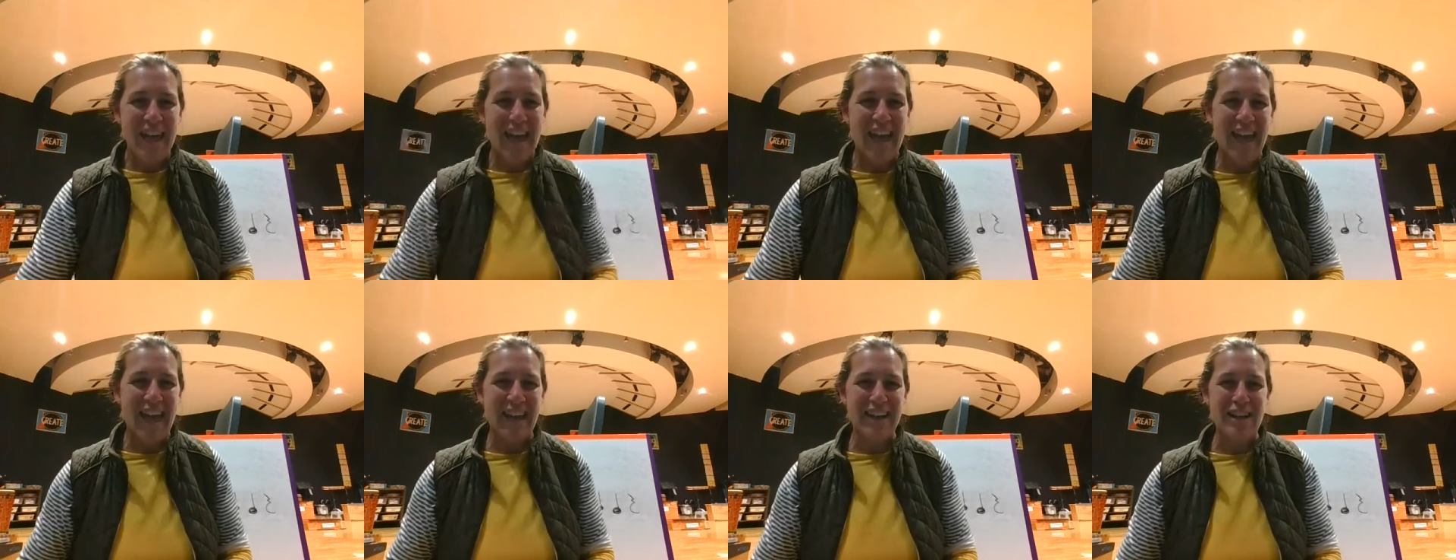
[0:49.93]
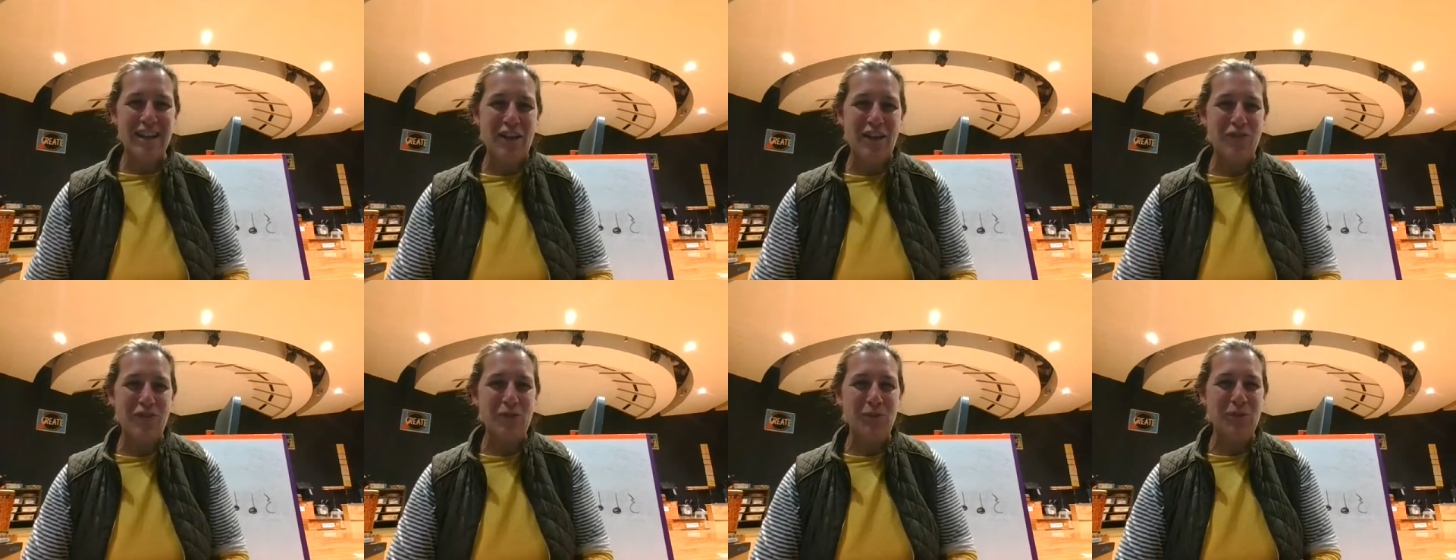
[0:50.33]
And
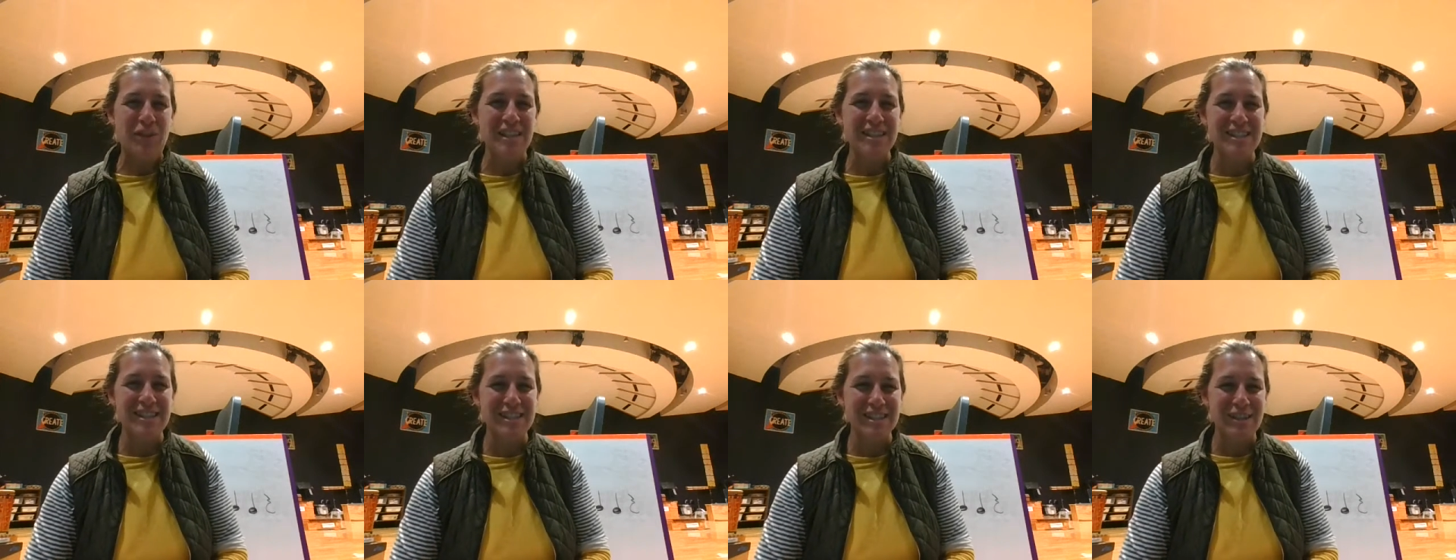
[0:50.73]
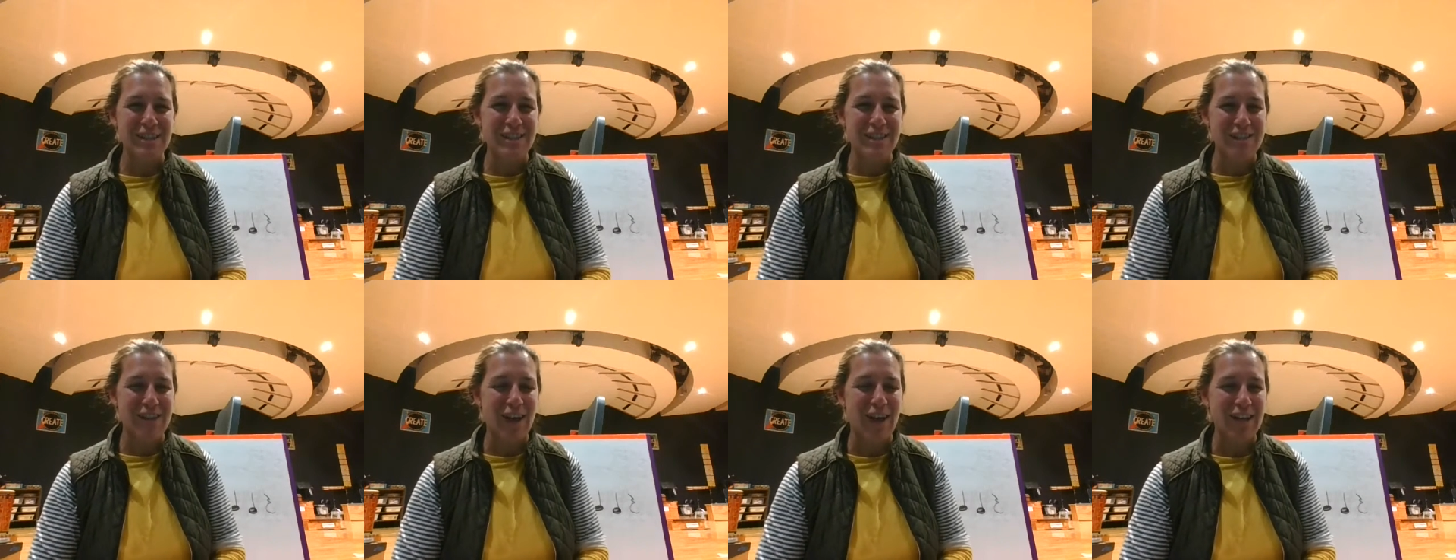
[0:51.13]
if you listen to the
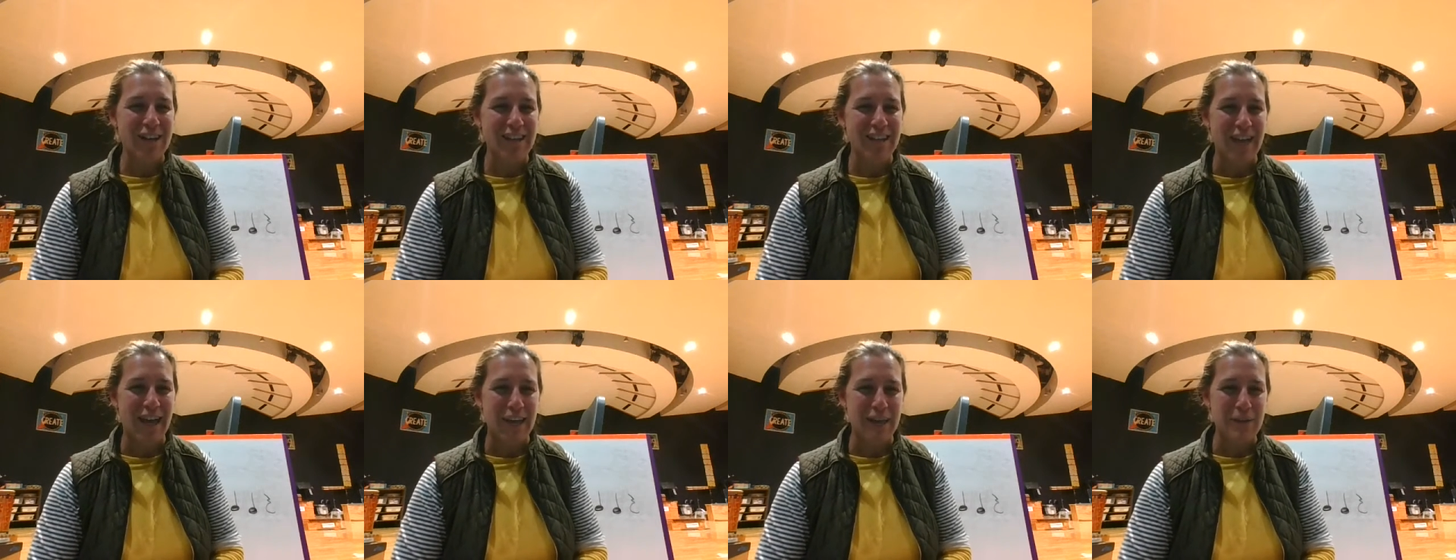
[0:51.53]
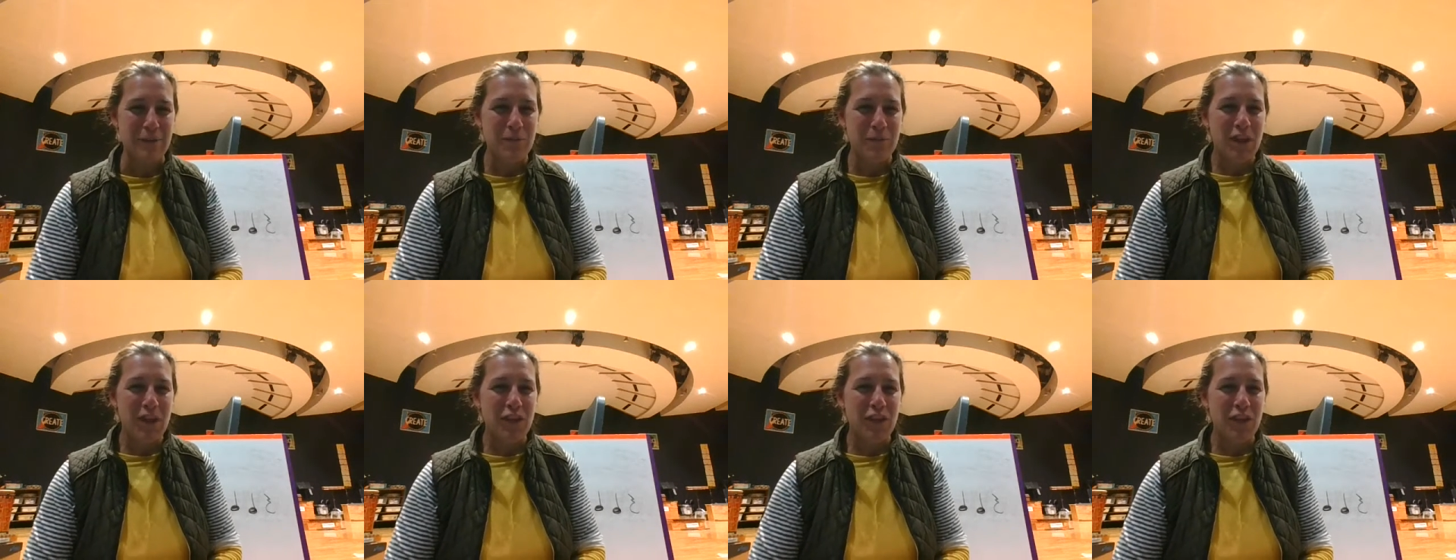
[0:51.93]
song again,